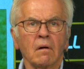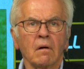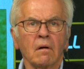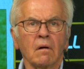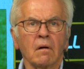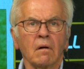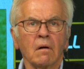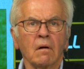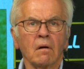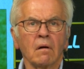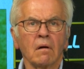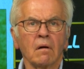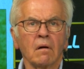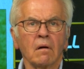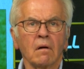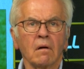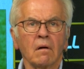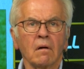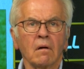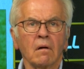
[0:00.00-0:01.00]

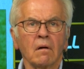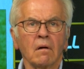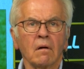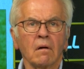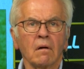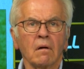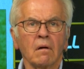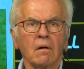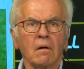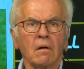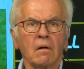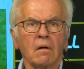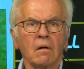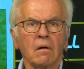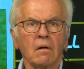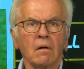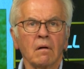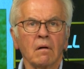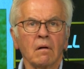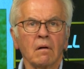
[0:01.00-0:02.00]

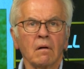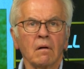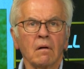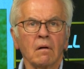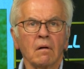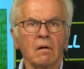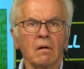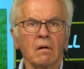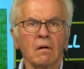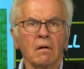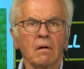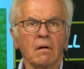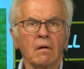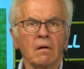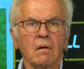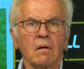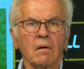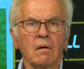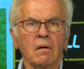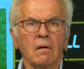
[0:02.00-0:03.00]

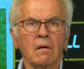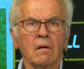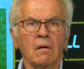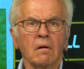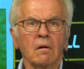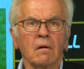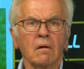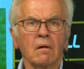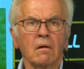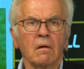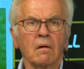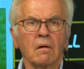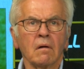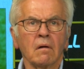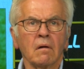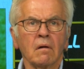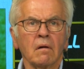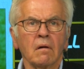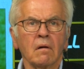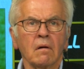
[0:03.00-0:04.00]

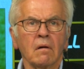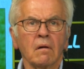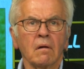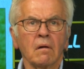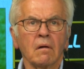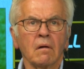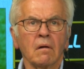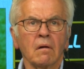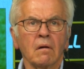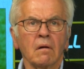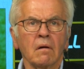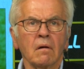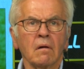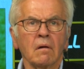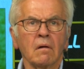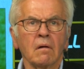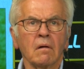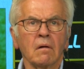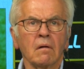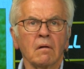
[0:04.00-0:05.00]

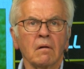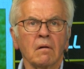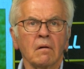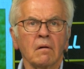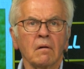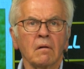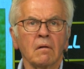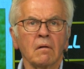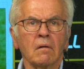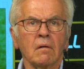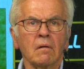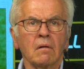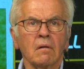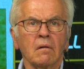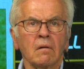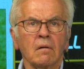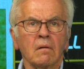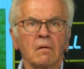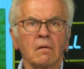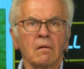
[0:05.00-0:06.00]

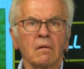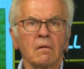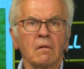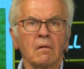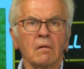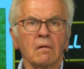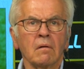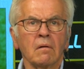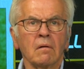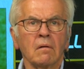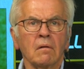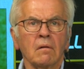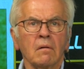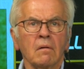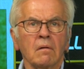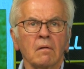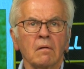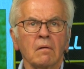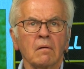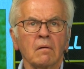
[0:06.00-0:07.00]

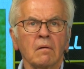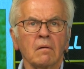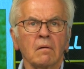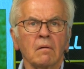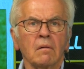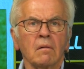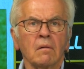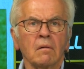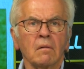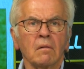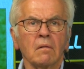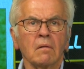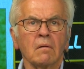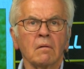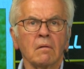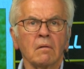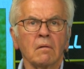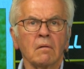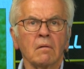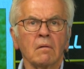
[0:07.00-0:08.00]
[no speech]